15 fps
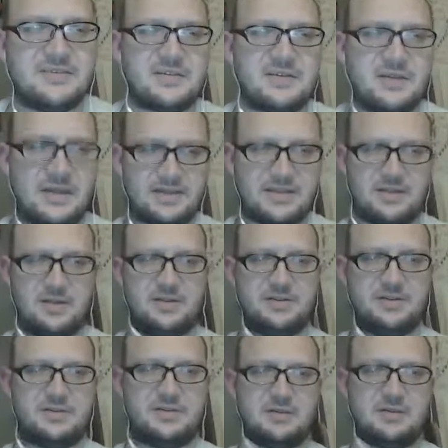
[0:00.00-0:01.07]
Like
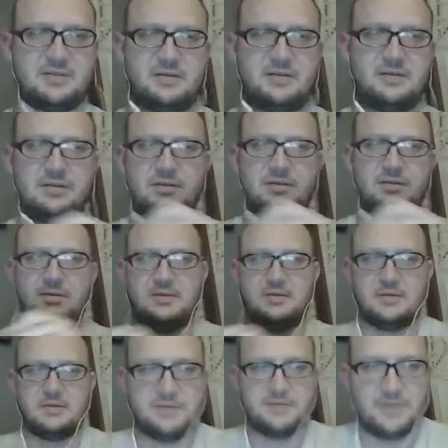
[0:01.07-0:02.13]
there's
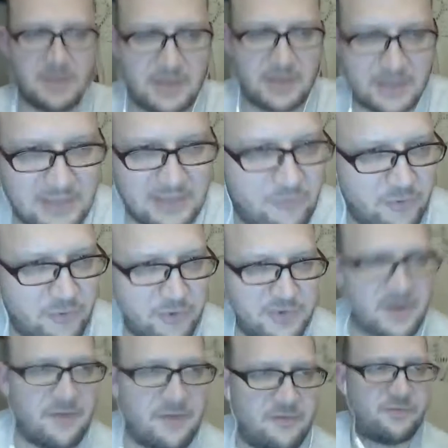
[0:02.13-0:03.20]
like a level
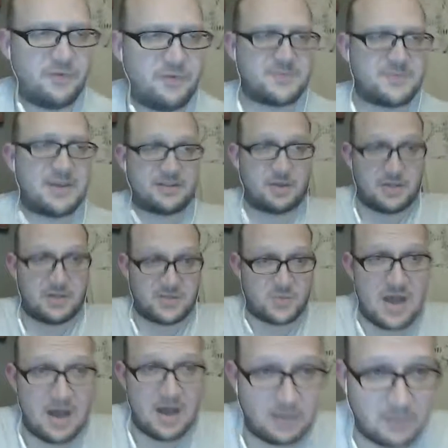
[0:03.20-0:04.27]
of respect there as
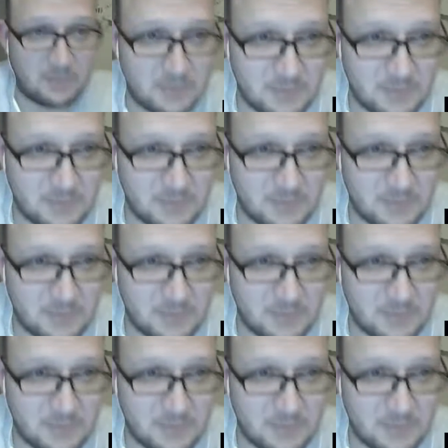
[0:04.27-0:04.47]
well.